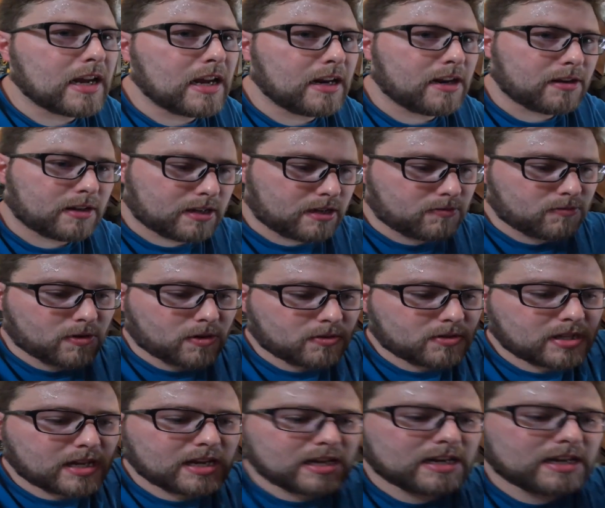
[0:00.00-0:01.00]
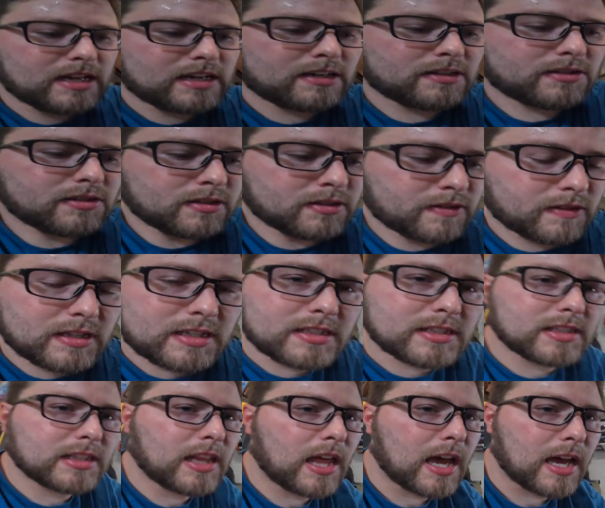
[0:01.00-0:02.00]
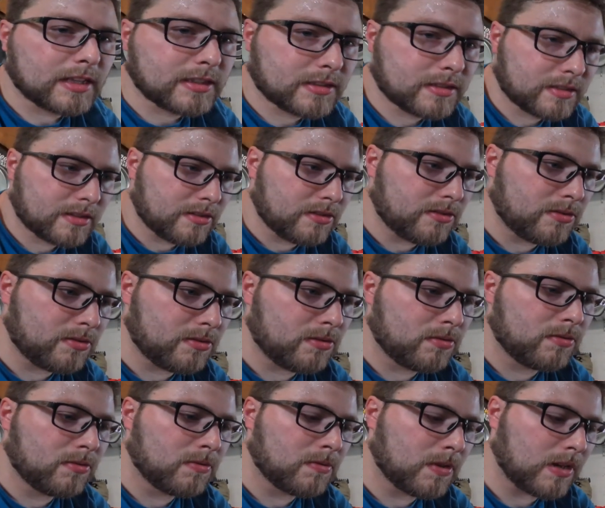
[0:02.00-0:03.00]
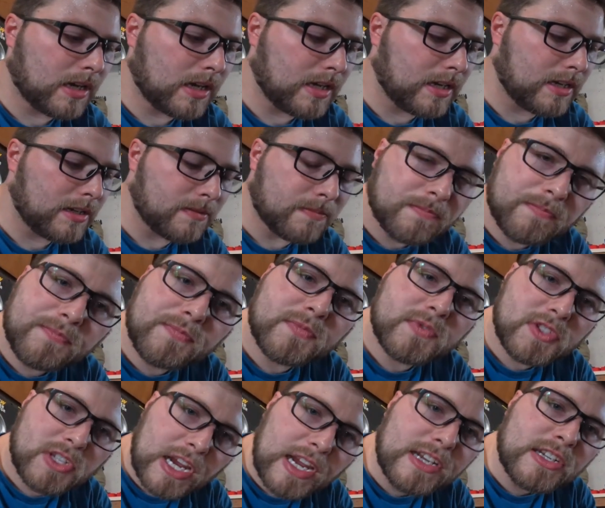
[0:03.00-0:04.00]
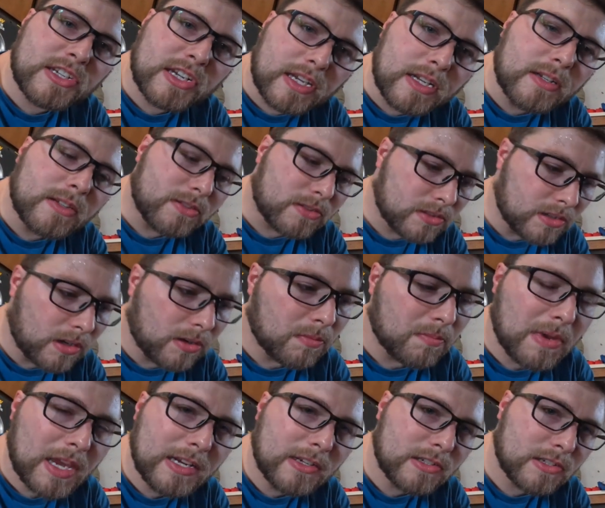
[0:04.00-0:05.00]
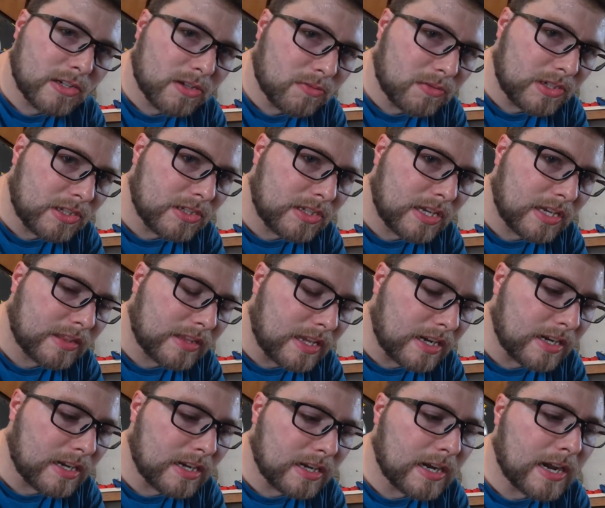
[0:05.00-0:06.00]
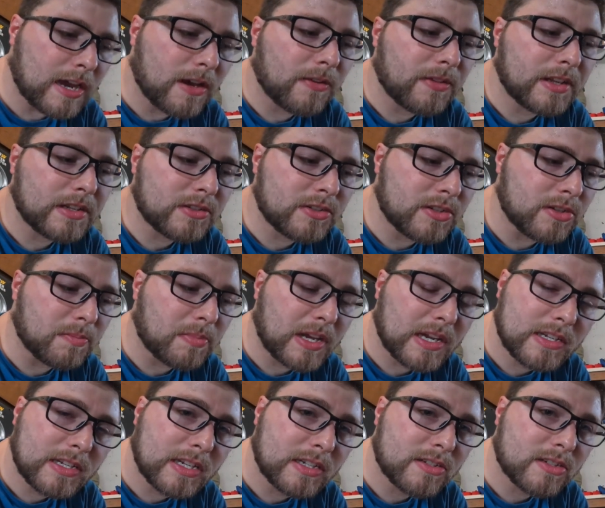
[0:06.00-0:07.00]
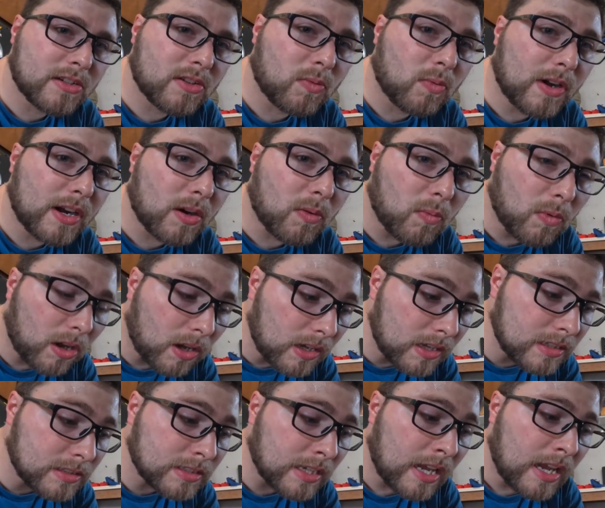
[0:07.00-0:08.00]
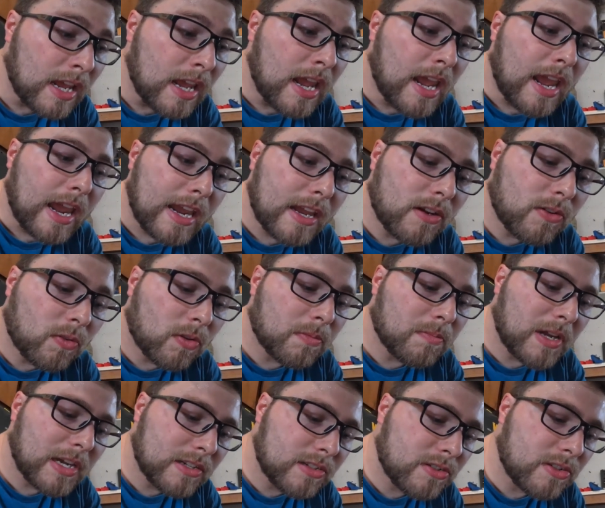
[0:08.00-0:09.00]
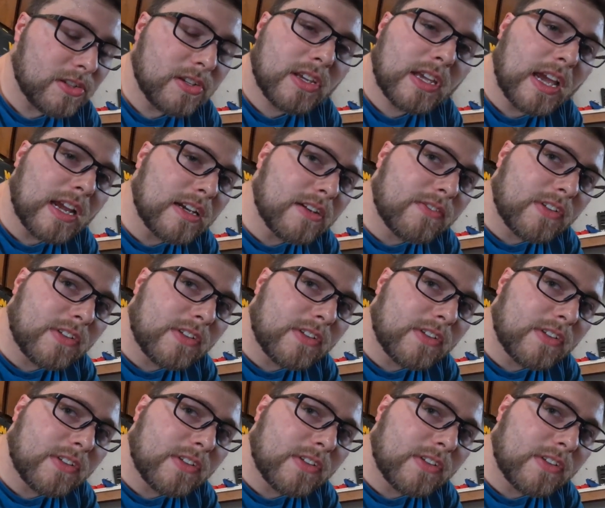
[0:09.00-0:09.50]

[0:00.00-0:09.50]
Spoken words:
and it can rotate in these slots to change it. So make sure when you take that in and out that you pay attention to where it was, and or make sure you kind of